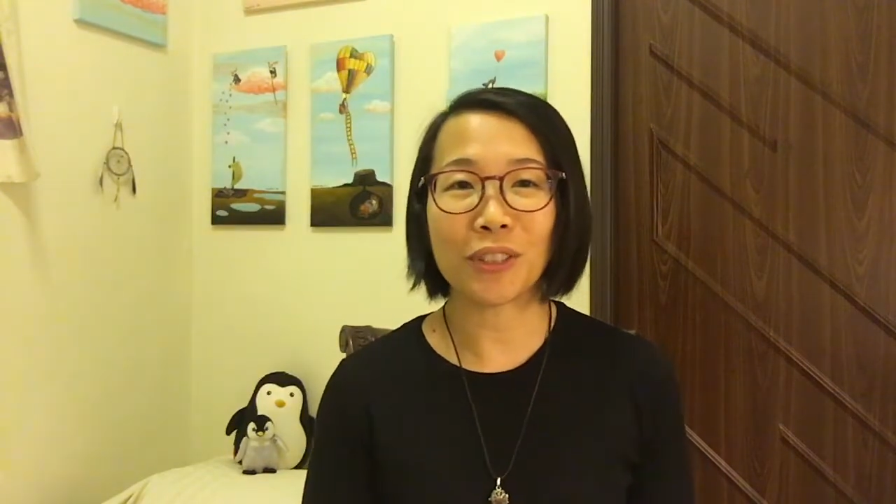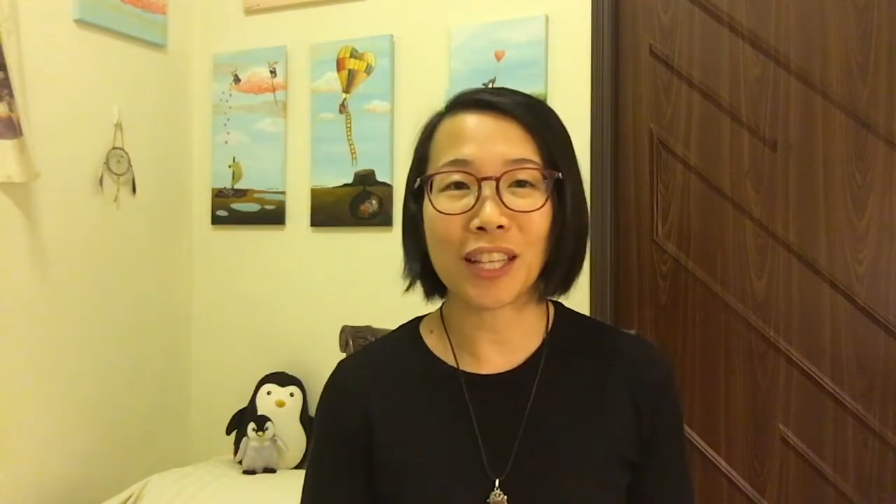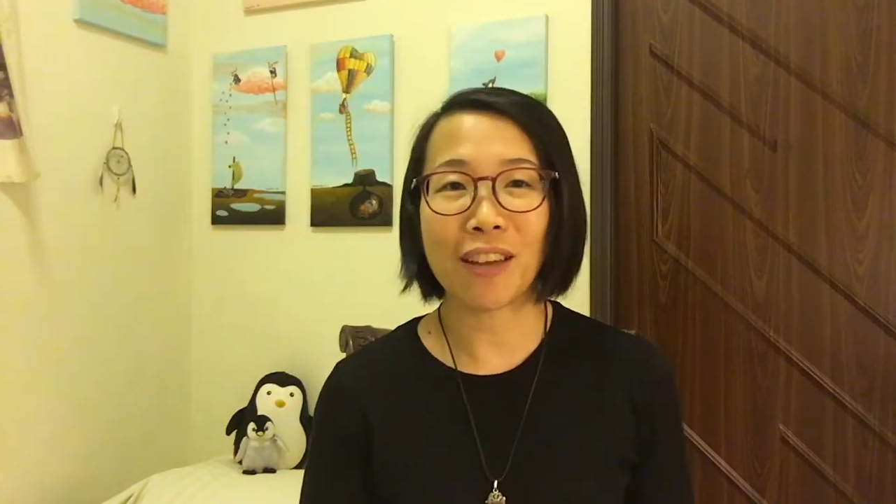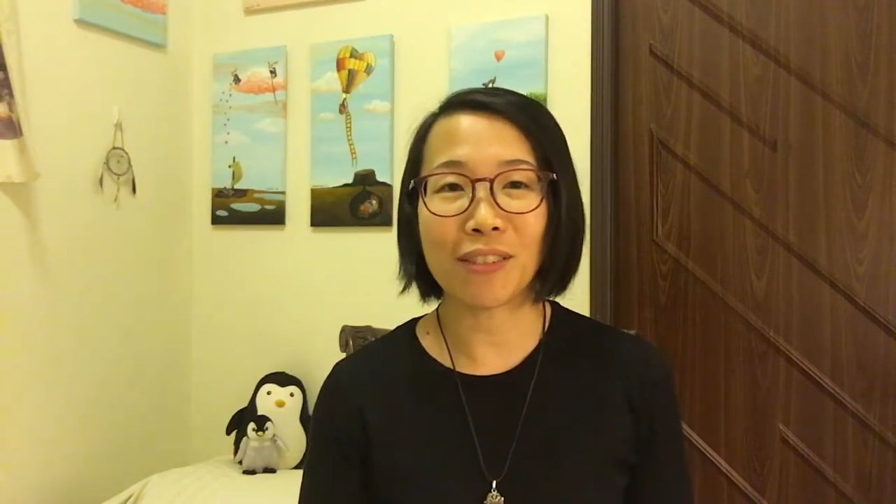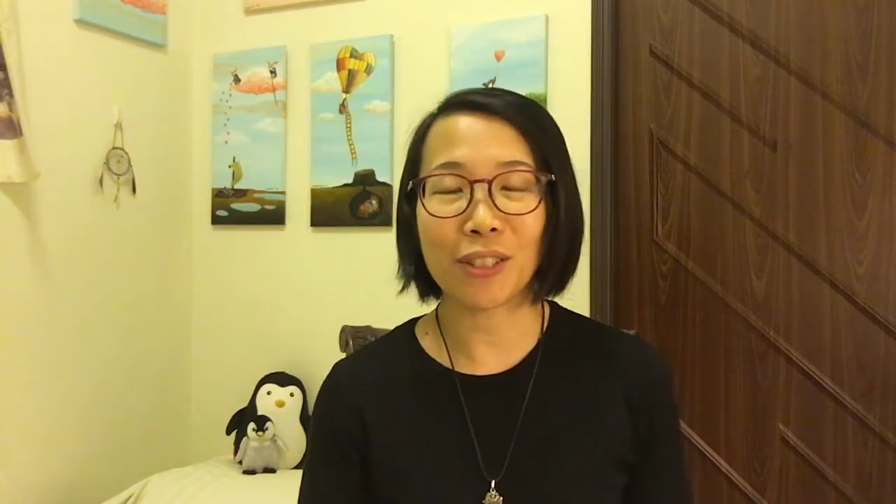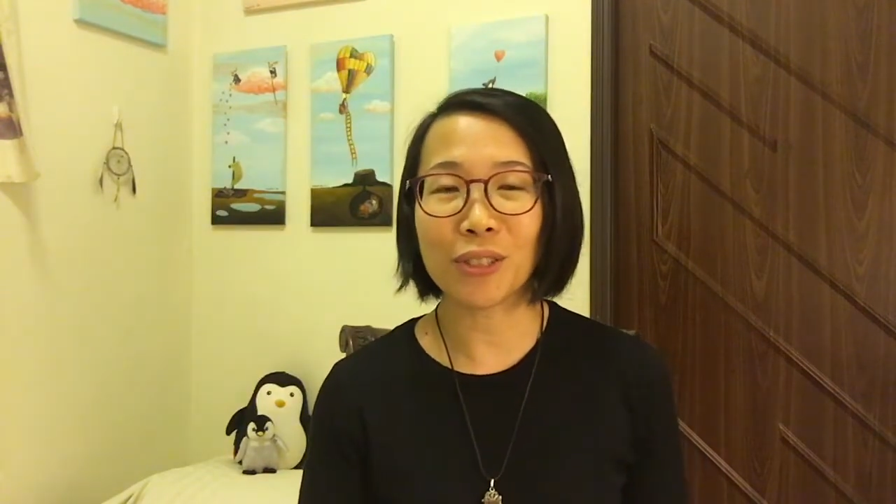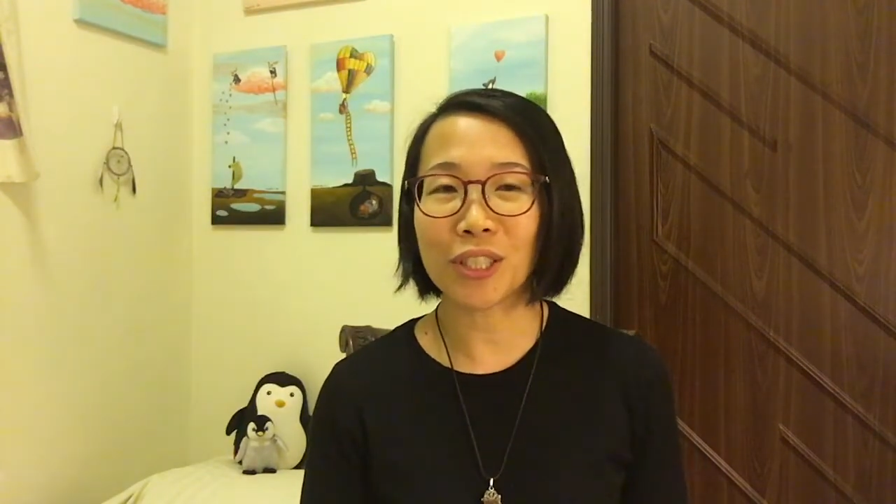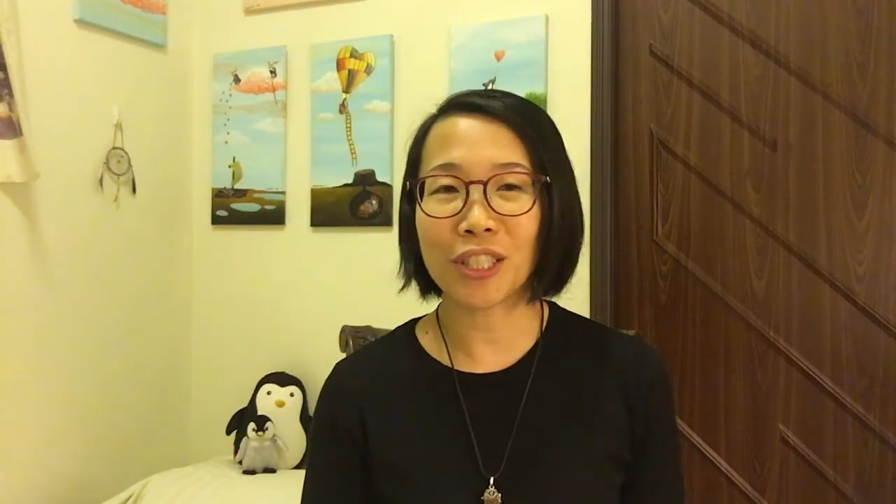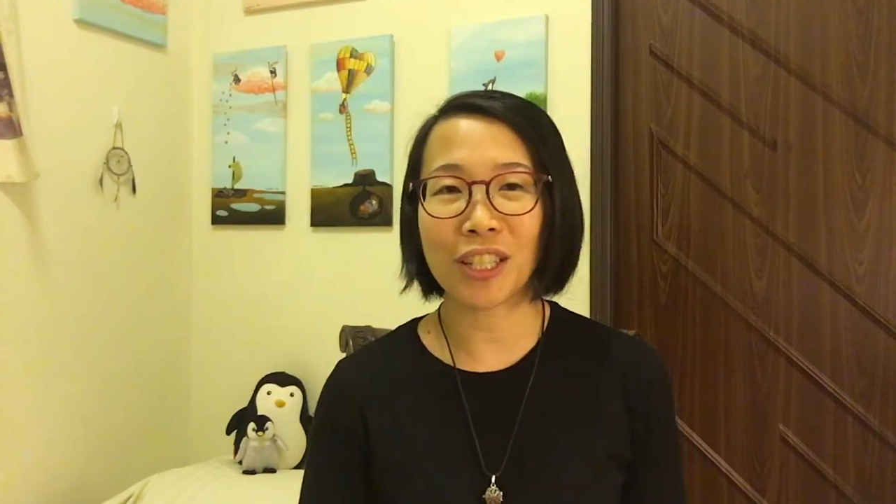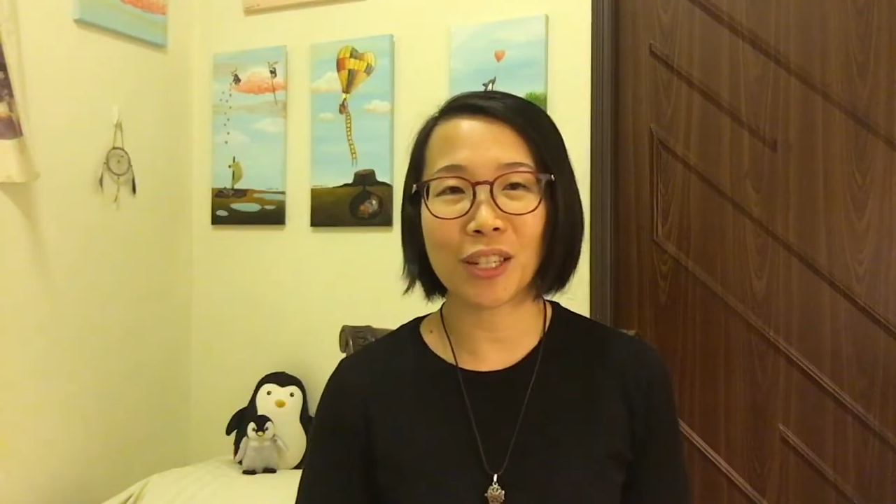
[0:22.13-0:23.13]
and
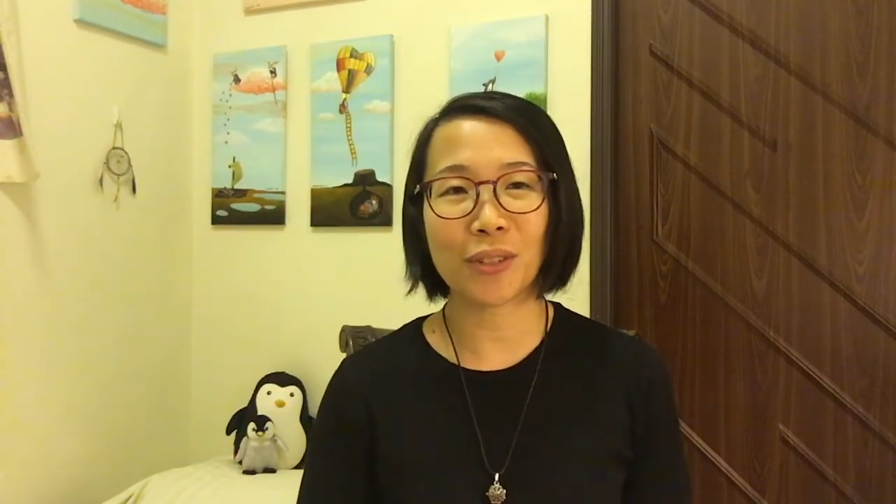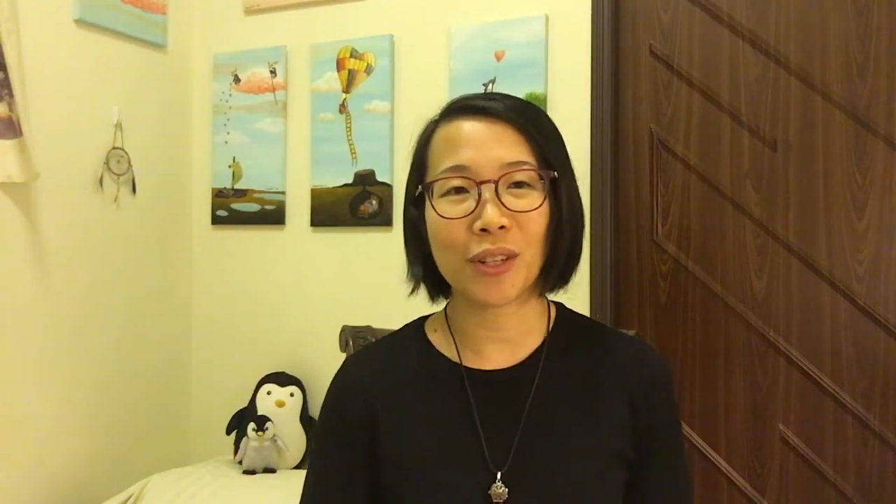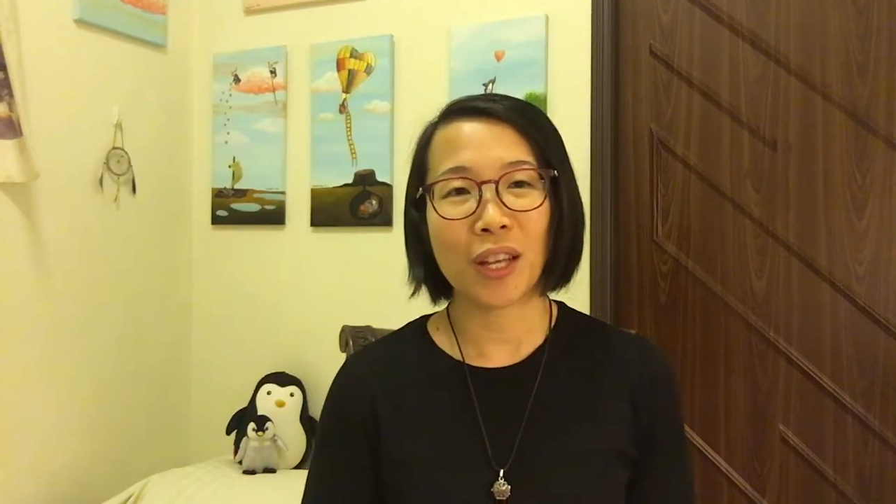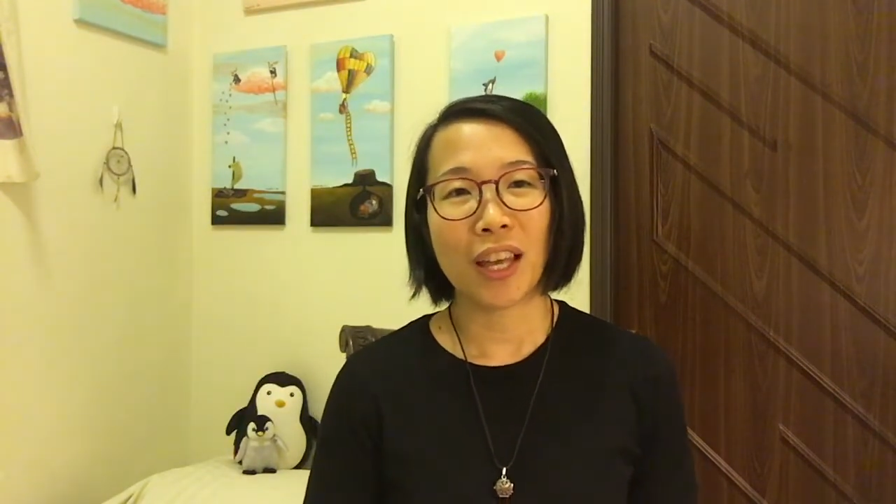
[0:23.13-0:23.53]
evolution,